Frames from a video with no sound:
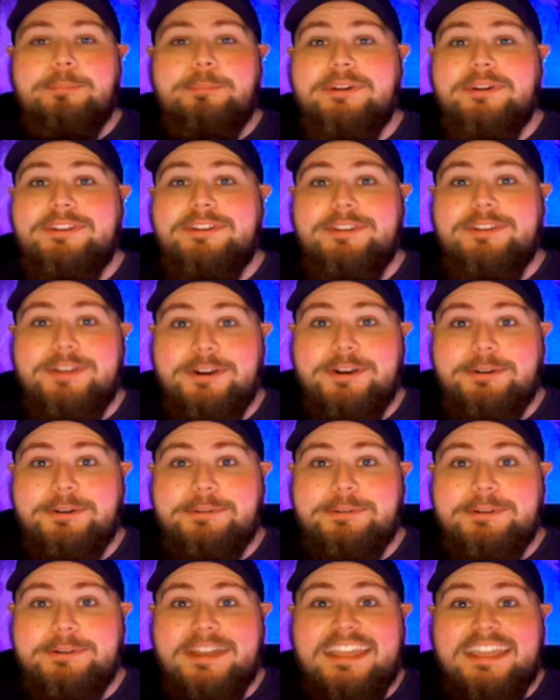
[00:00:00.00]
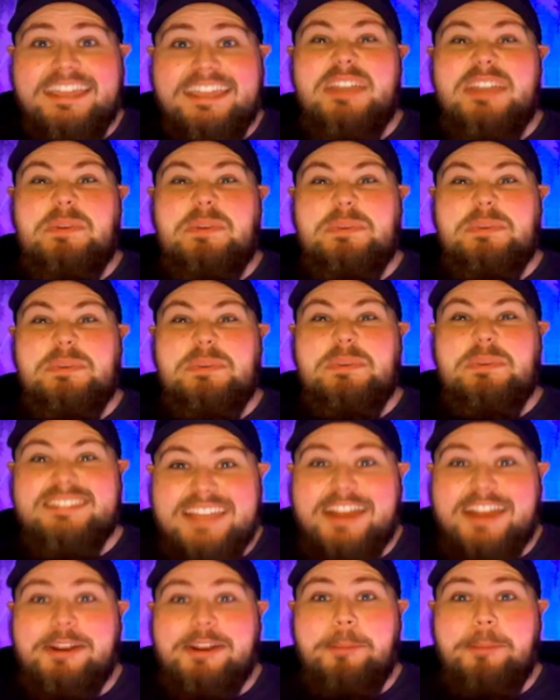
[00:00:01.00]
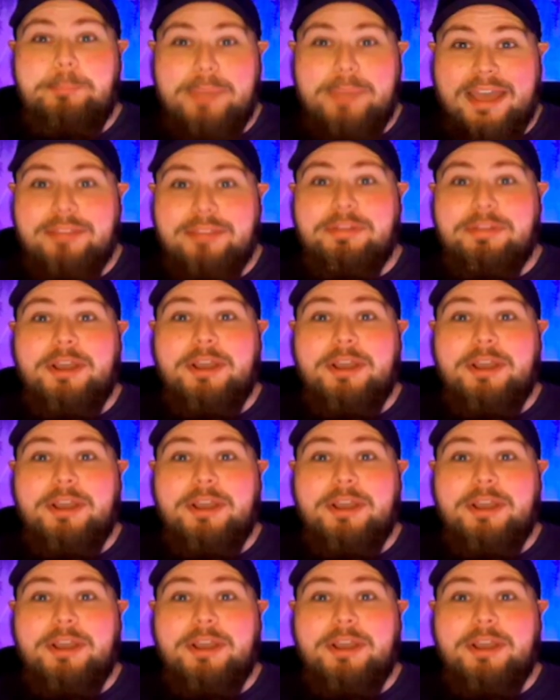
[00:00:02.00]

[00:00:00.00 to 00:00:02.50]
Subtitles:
But no. It was Sarah Beth